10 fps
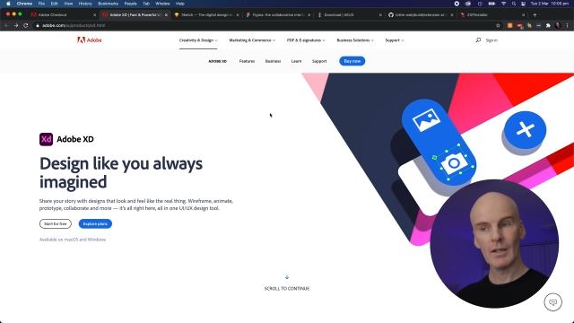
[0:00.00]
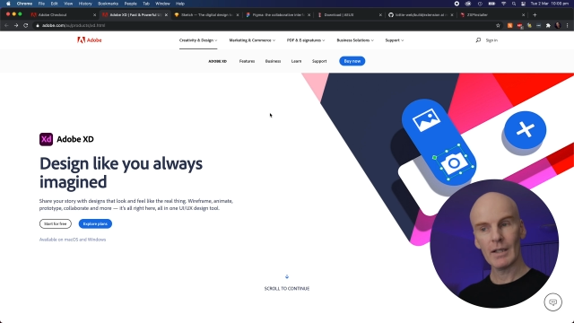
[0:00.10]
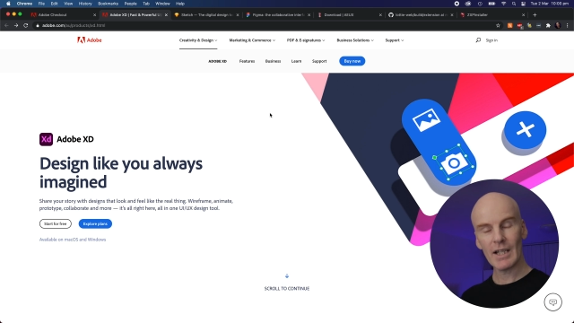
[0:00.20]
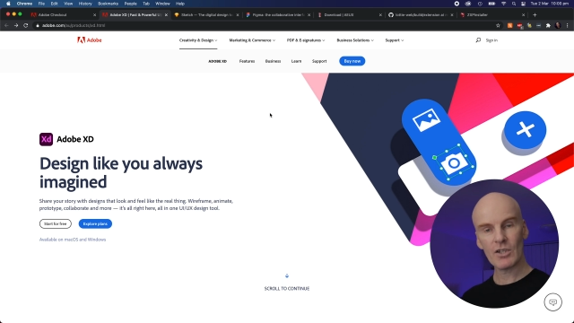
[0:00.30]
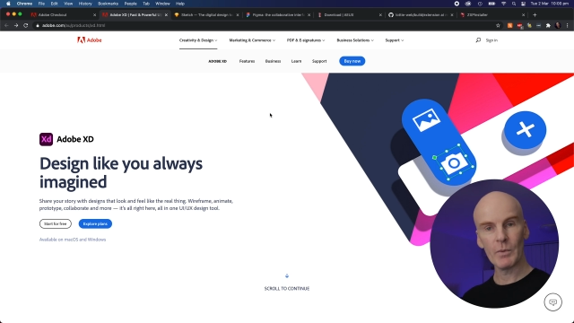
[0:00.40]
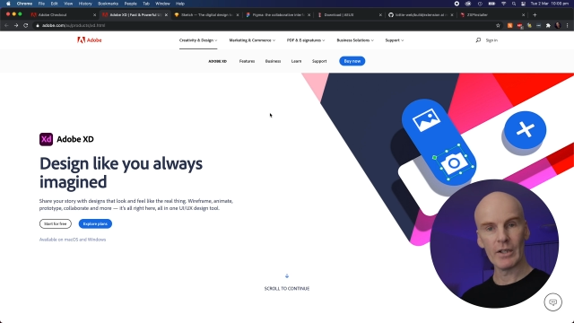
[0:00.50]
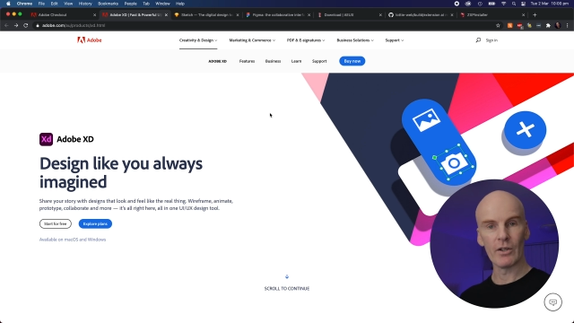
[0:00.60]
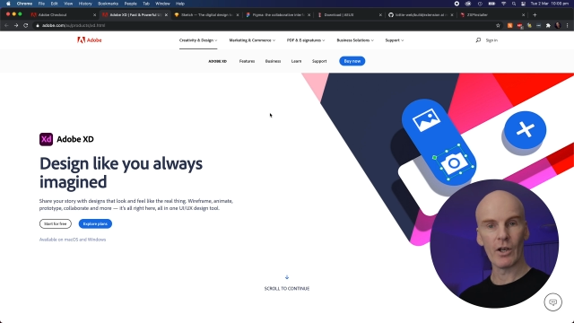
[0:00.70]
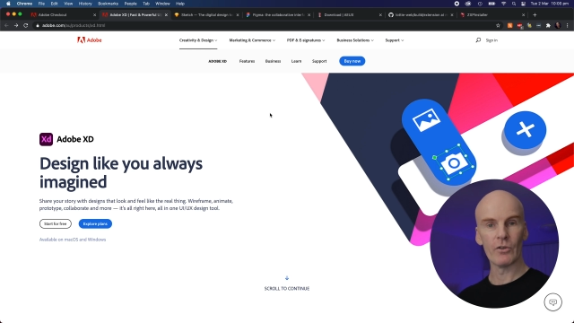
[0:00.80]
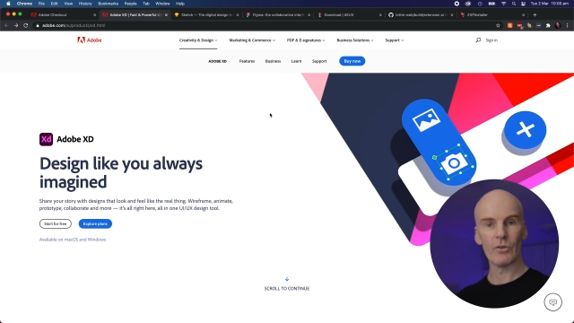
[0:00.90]
And that's where
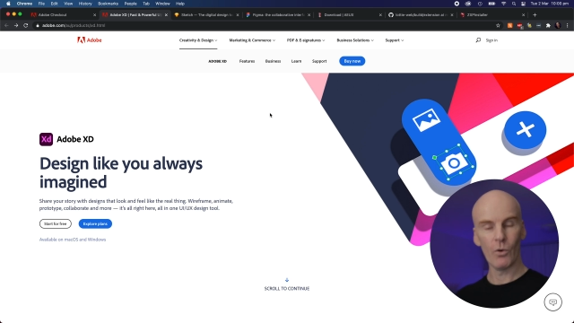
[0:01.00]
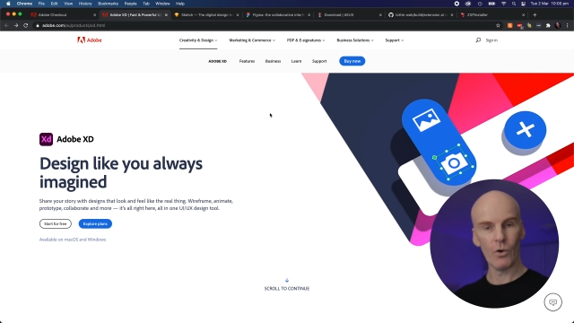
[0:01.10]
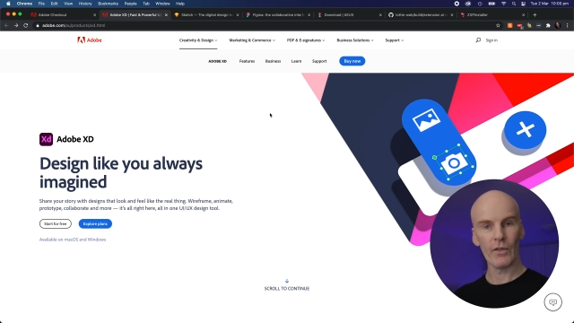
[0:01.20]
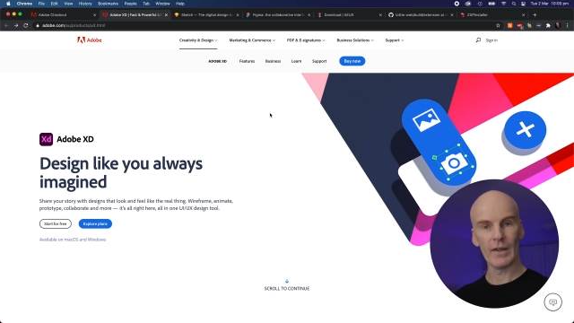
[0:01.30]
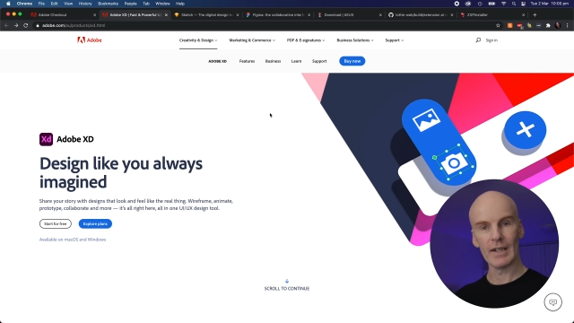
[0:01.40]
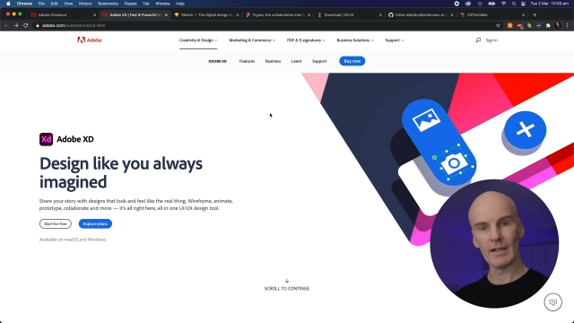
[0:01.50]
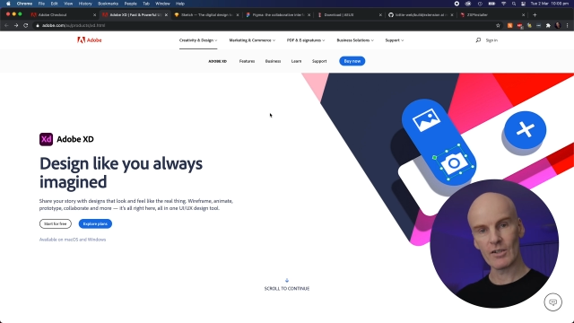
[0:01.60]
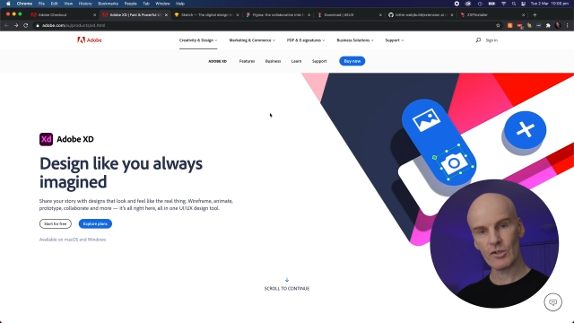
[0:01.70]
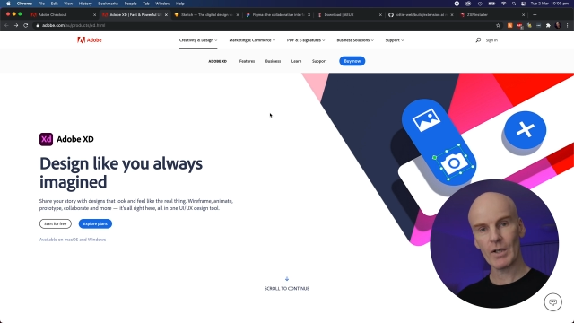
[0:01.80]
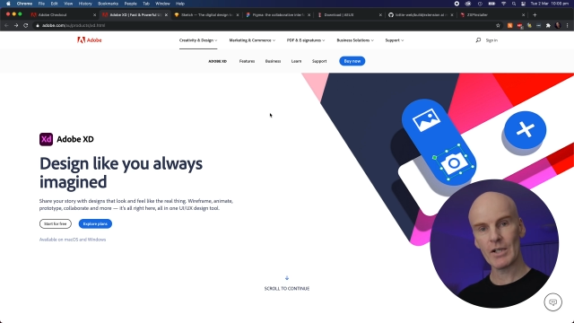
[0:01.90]
you're going to author the
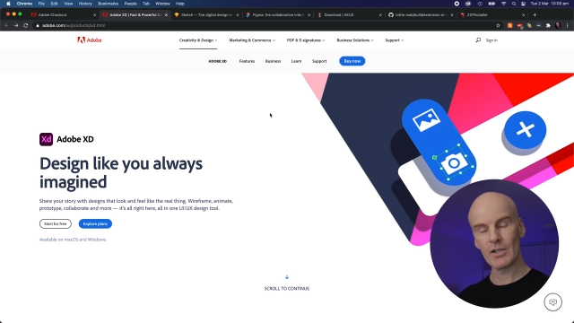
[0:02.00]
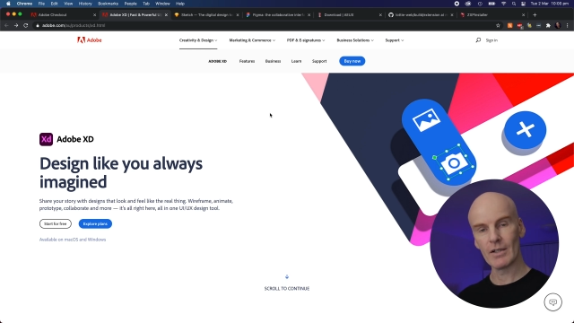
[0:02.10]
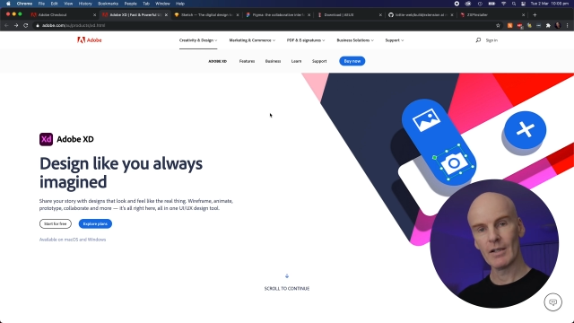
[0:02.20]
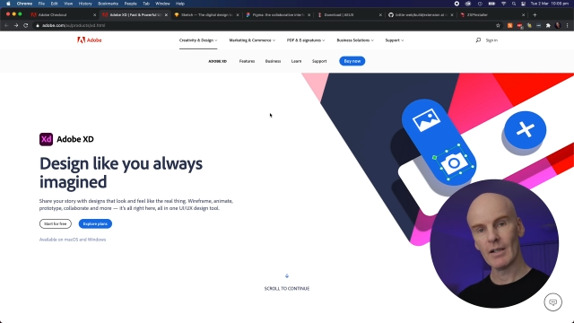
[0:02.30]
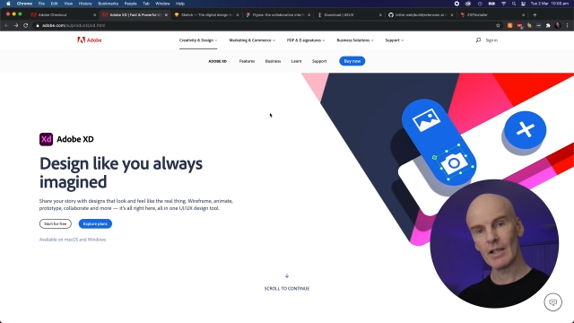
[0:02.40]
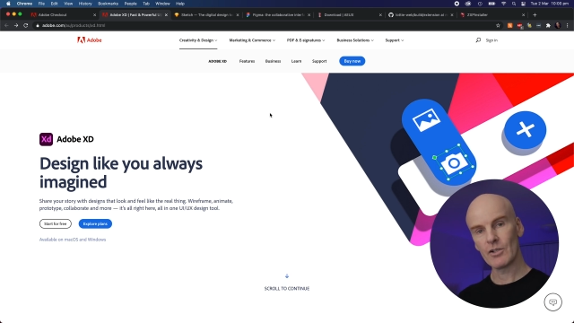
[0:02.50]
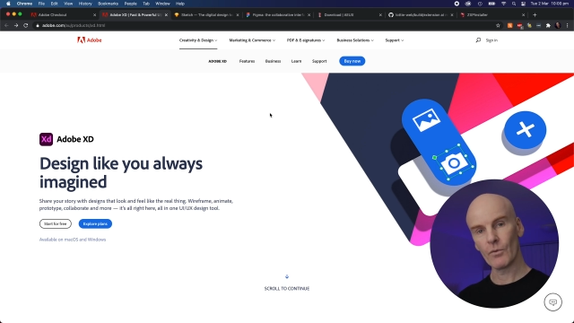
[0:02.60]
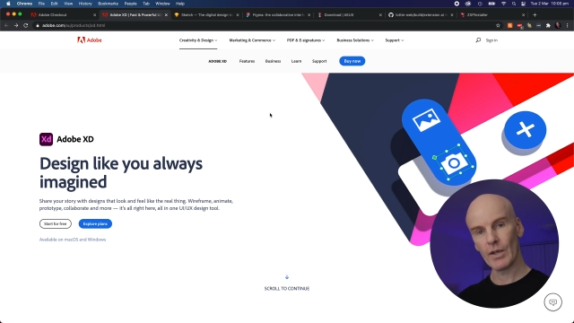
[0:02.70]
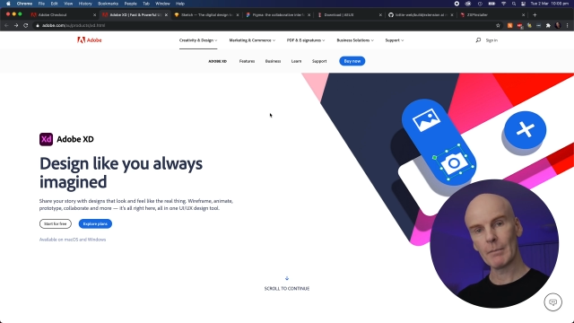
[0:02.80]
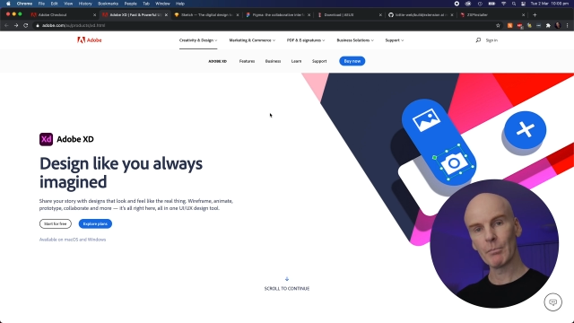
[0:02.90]
illustration that
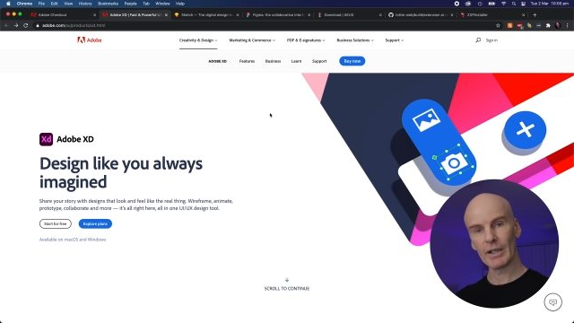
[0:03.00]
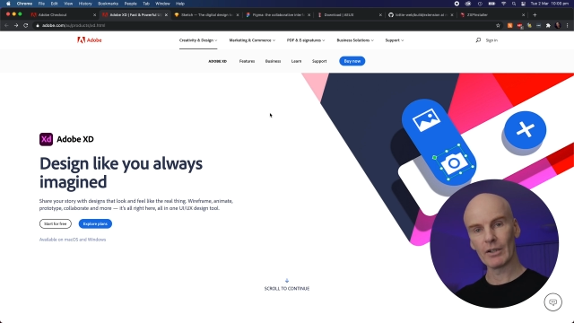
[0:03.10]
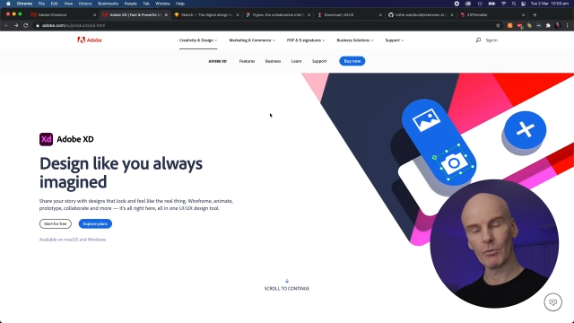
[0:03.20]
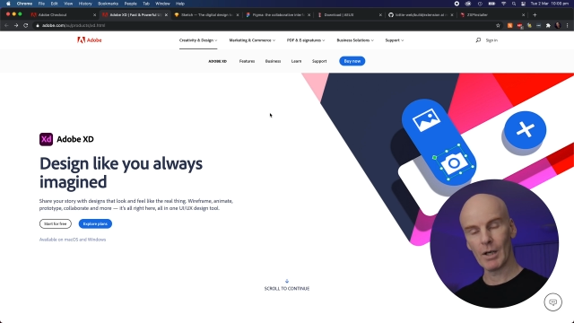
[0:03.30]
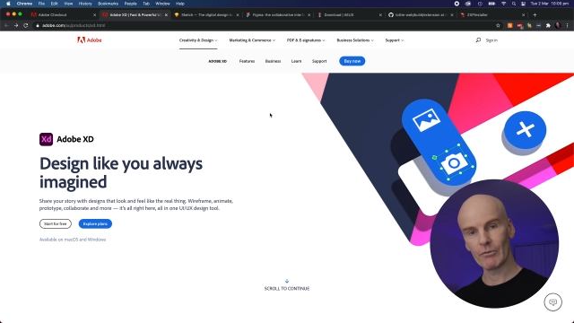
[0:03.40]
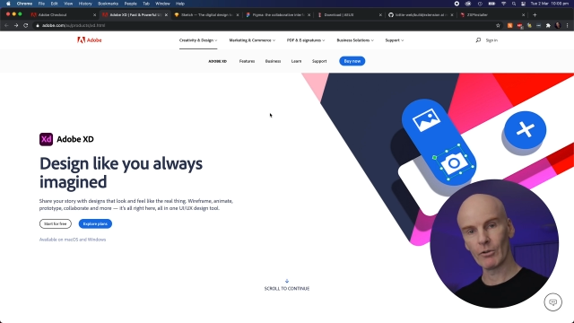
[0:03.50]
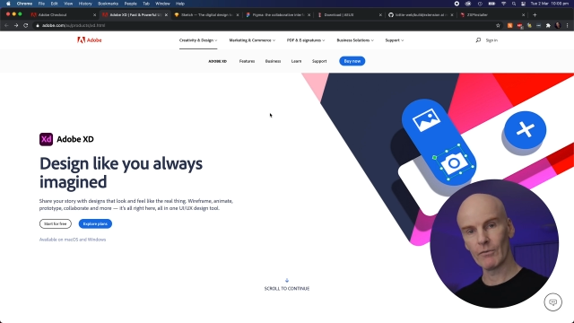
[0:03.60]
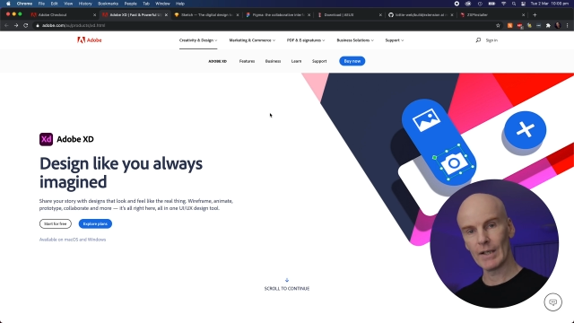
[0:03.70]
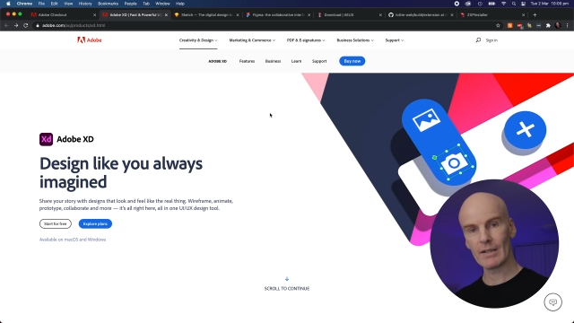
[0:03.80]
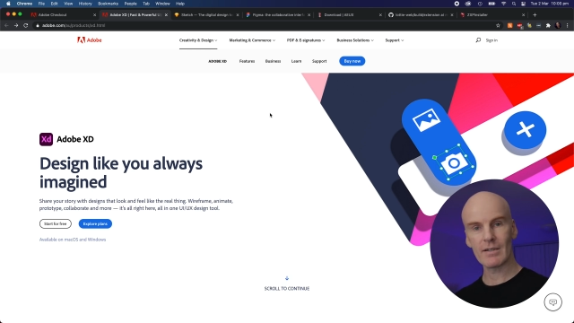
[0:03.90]
you'll then bring into After
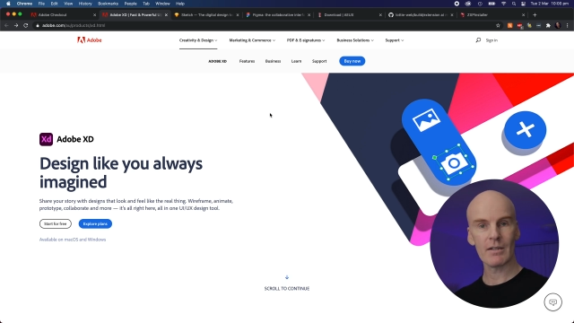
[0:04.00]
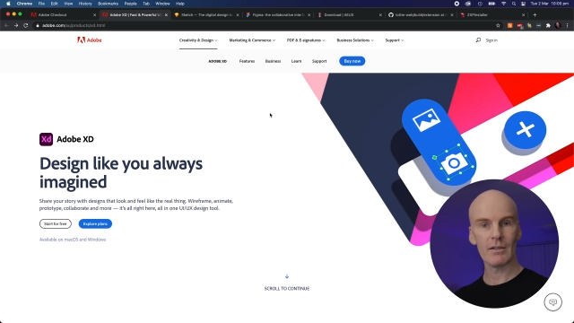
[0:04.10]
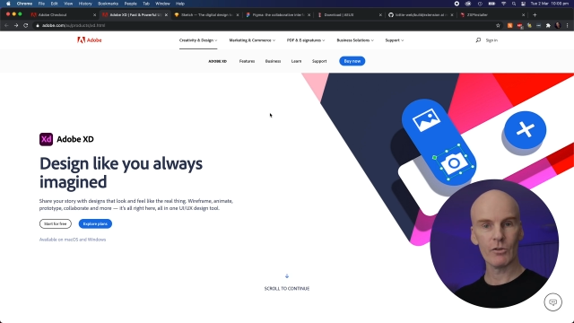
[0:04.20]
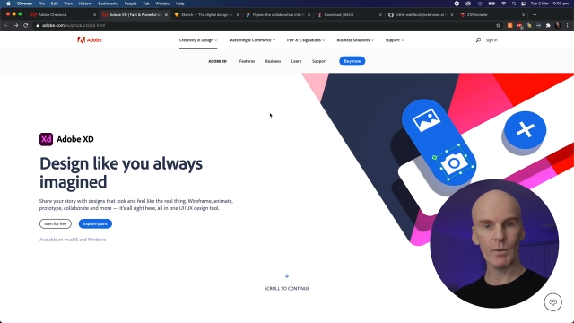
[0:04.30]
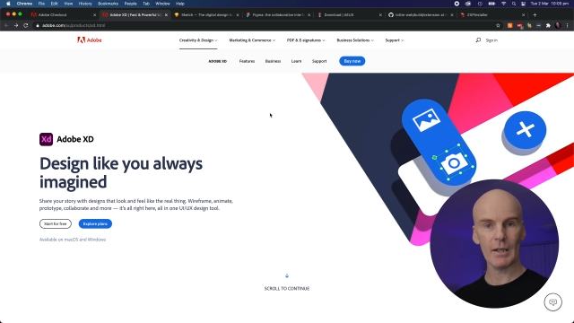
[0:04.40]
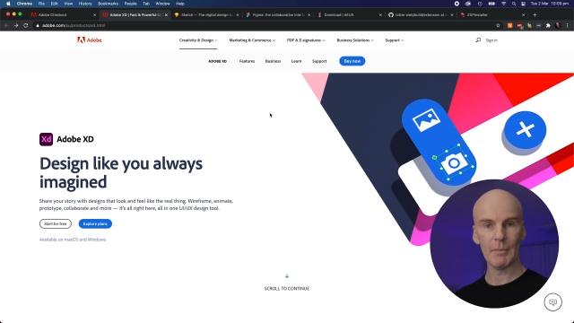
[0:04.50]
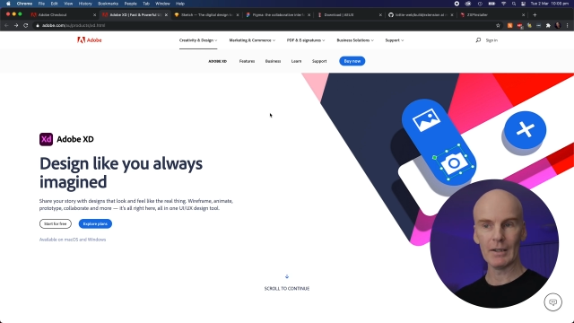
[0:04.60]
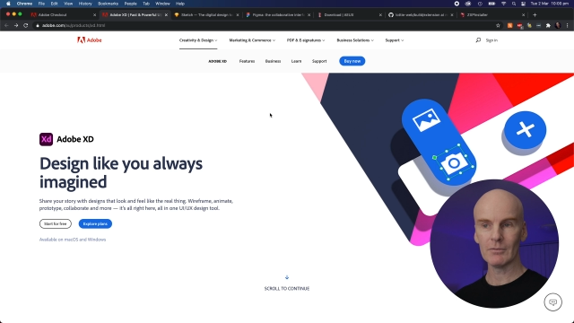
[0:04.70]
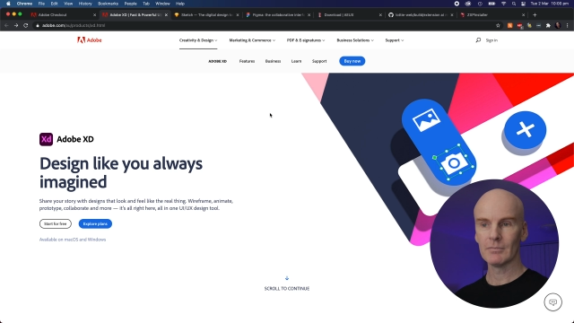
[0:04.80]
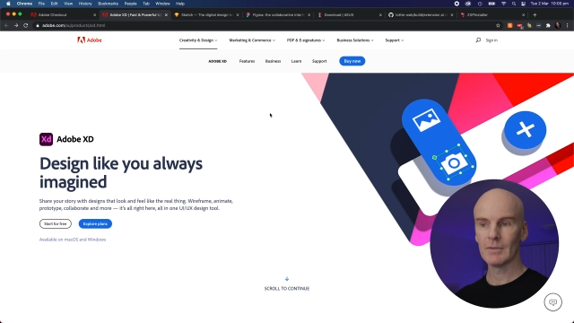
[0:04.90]
Effects to animate.